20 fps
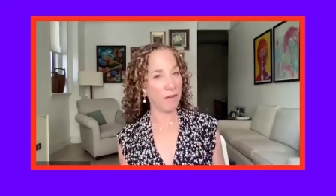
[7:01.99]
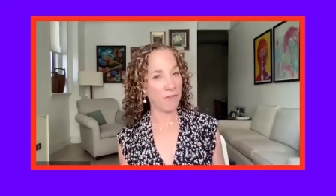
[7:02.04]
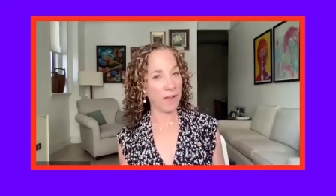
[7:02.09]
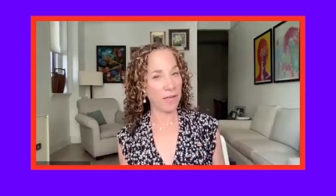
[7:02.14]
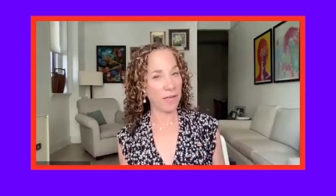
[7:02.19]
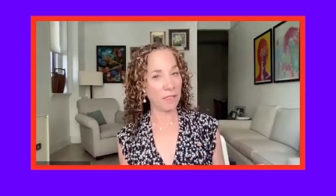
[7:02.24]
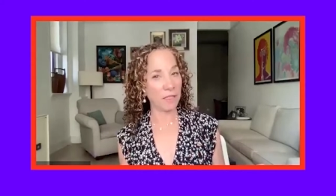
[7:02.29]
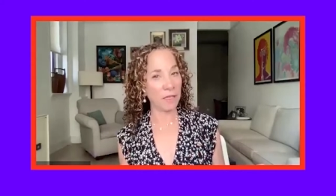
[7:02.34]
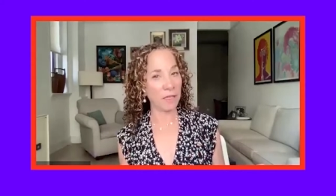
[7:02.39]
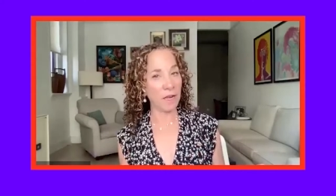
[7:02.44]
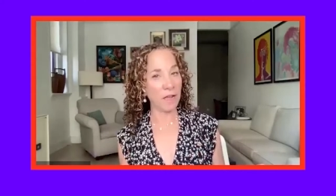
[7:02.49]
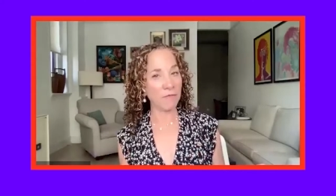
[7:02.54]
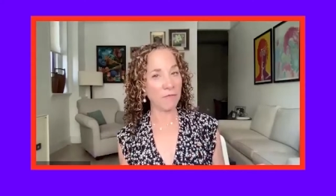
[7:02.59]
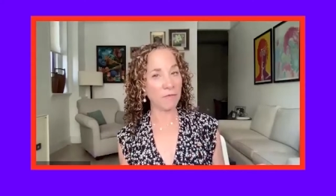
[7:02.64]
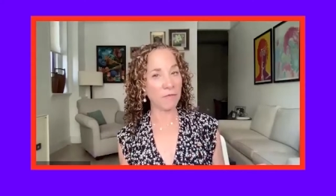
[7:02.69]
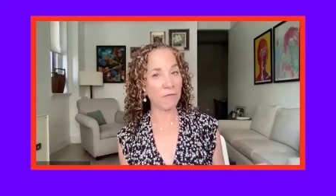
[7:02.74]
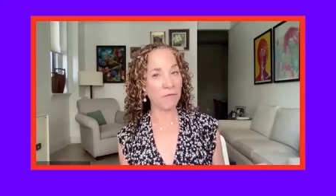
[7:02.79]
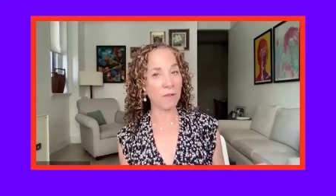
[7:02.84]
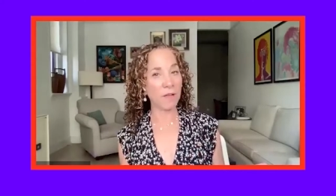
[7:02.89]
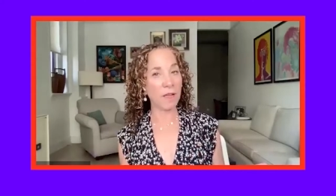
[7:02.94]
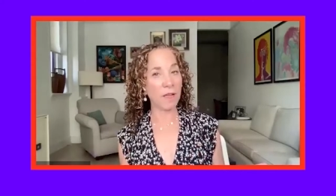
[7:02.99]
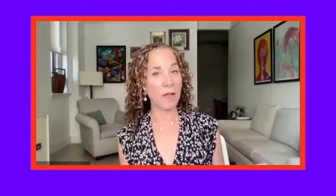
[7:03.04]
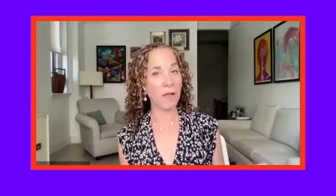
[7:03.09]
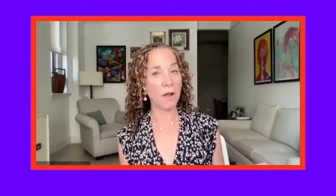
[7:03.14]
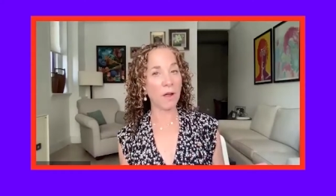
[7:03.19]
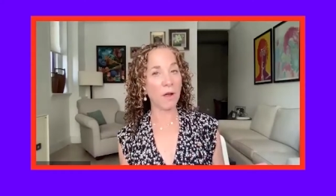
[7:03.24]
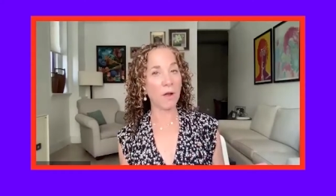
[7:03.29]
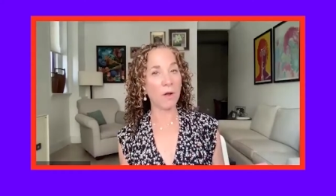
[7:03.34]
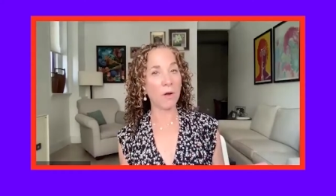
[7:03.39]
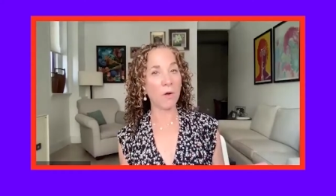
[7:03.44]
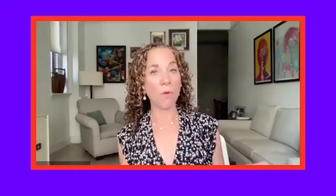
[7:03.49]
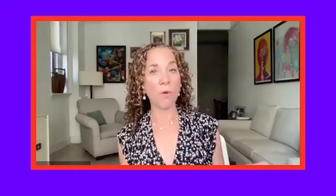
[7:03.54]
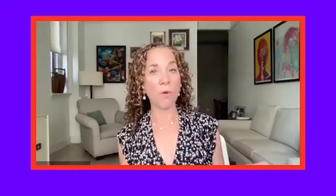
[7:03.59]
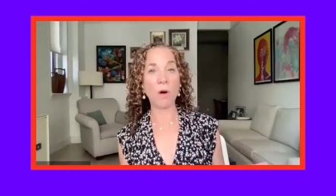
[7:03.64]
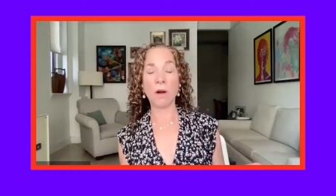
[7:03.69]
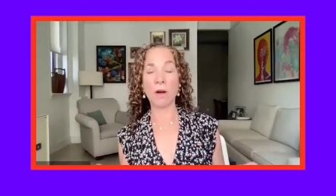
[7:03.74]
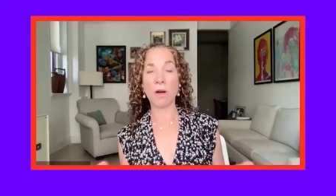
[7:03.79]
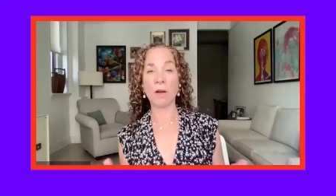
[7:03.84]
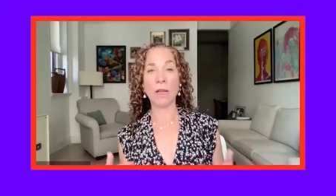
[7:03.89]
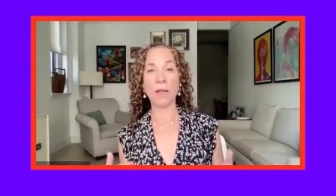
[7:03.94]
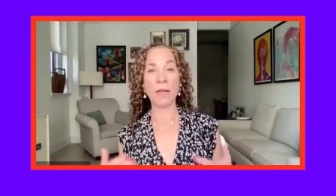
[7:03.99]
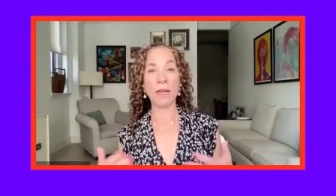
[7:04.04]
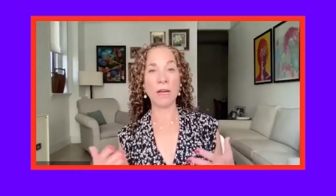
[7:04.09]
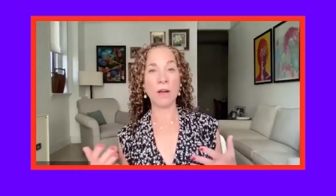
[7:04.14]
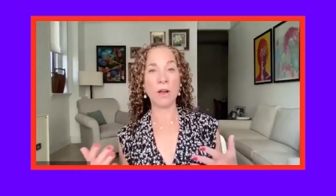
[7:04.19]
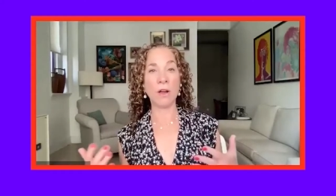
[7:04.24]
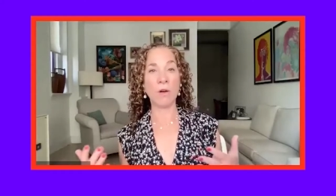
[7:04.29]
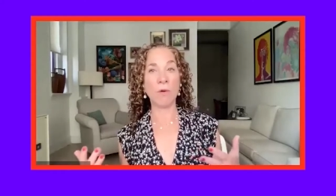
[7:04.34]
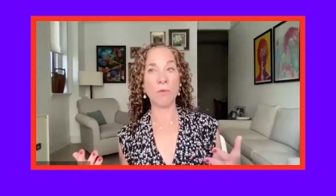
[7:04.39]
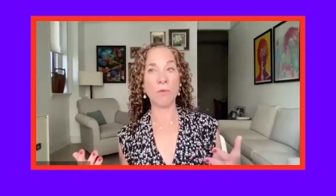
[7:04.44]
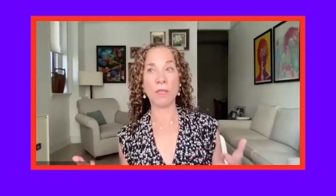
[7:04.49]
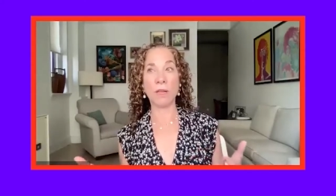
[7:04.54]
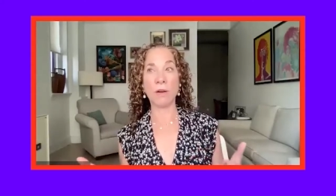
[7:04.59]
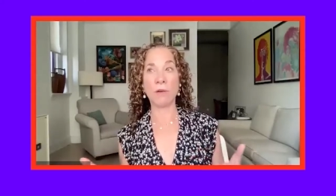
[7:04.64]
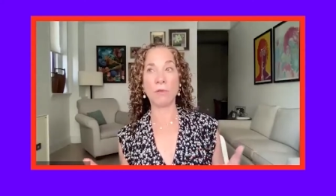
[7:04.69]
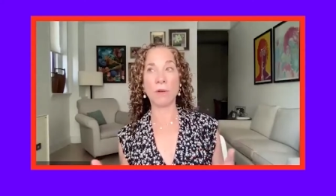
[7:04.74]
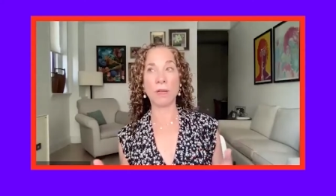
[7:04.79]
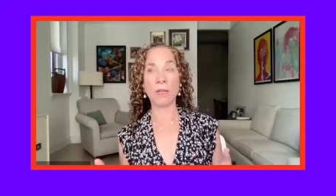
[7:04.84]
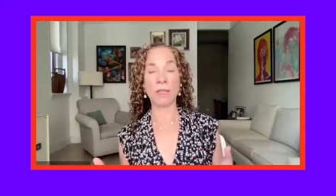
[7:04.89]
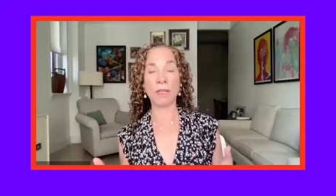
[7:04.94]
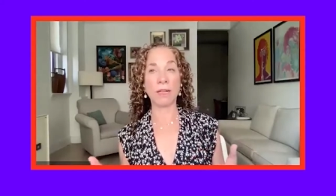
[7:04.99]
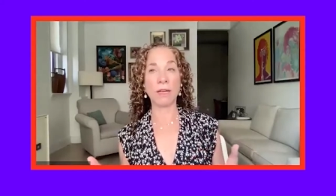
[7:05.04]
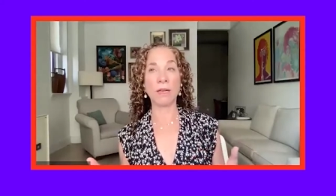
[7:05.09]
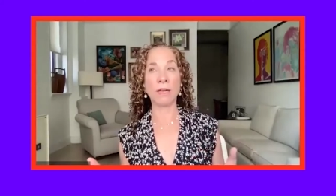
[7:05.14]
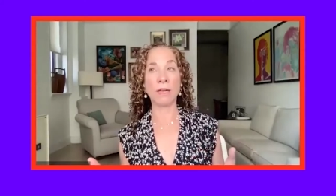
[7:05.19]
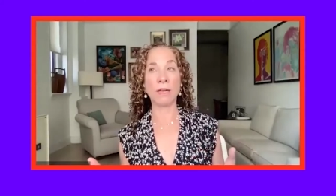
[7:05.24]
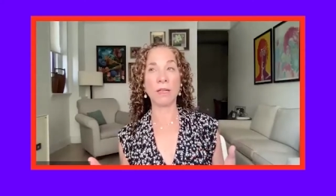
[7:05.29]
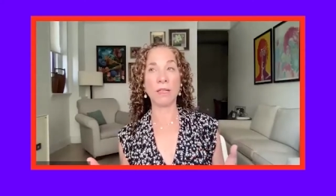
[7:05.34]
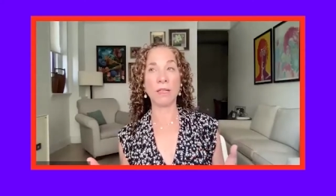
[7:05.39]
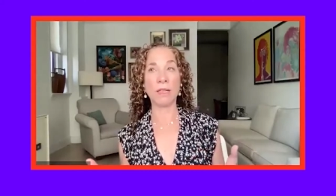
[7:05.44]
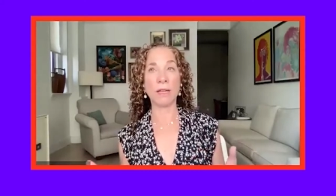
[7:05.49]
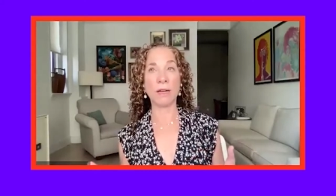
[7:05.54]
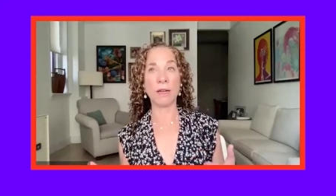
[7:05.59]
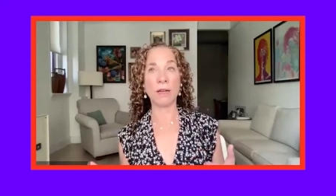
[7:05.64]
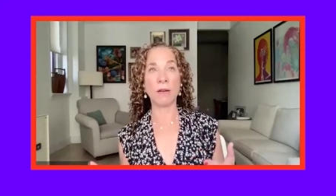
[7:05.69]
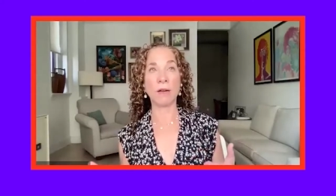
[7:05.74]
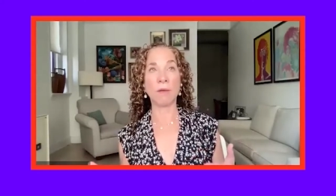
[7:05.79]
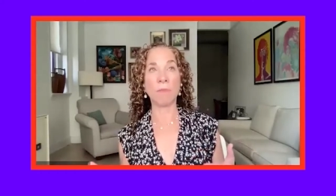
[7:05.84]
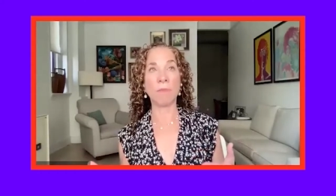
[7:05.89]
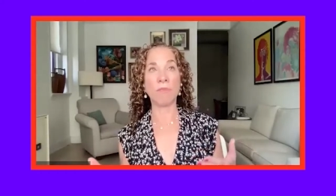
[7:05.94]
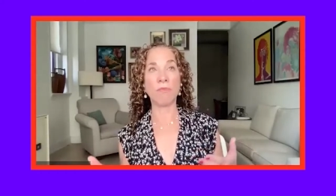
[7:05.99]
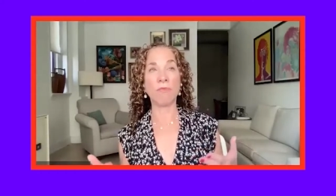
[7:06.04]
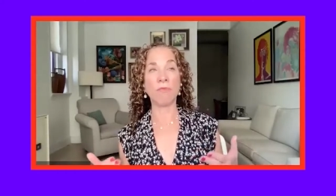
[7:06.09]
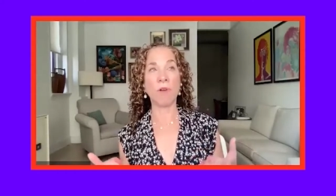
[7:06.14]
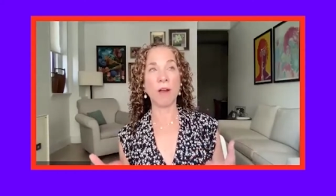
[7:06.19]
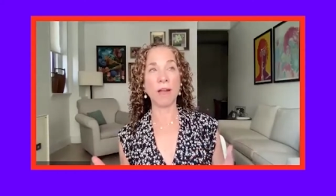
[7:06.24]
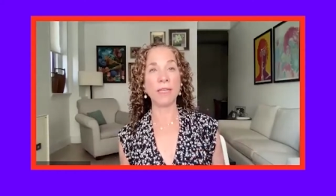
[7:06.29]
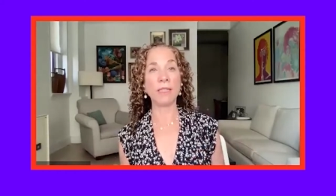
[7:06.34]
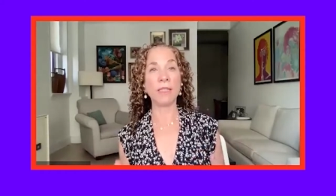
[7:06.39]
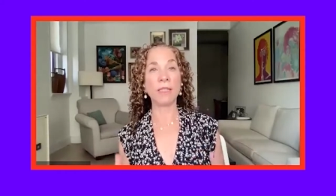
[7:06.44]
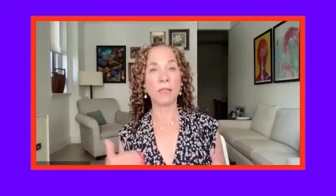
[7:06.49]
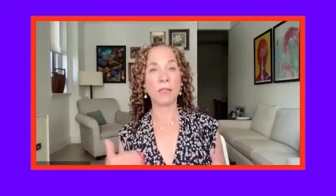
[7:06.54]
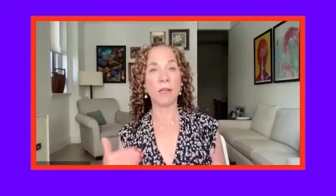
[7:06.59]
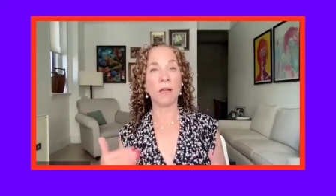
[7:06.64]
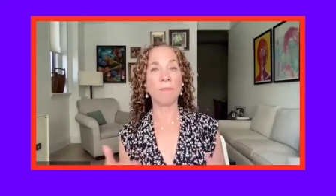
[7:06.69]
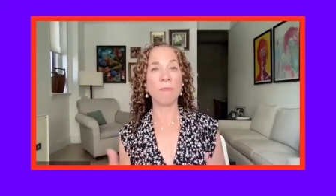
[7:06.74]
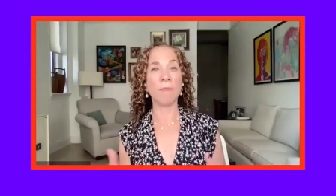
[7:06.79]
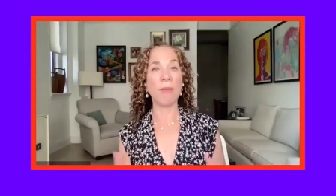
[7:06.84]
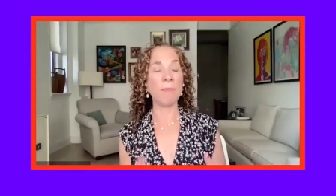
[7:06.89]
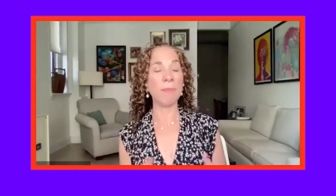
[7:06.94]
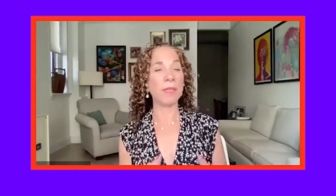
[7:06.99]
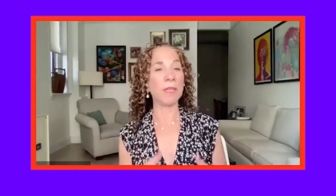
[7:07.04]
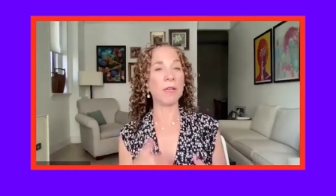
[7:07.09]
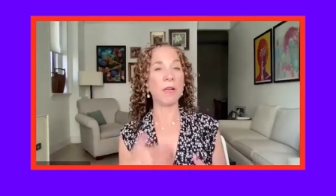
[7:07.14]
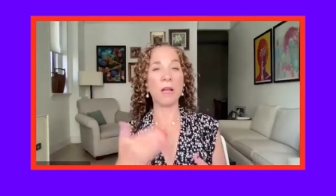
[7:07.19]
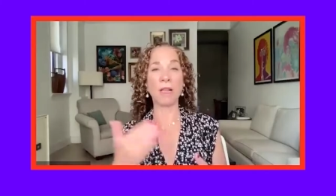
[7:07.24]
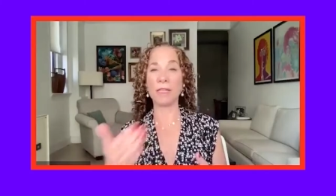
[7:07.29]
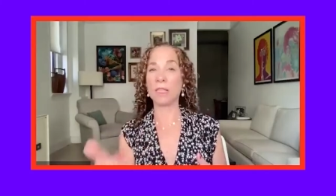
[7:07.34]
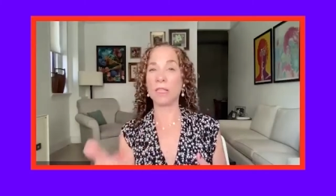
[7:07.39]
money fast enough or you know there the the price uh, maybe the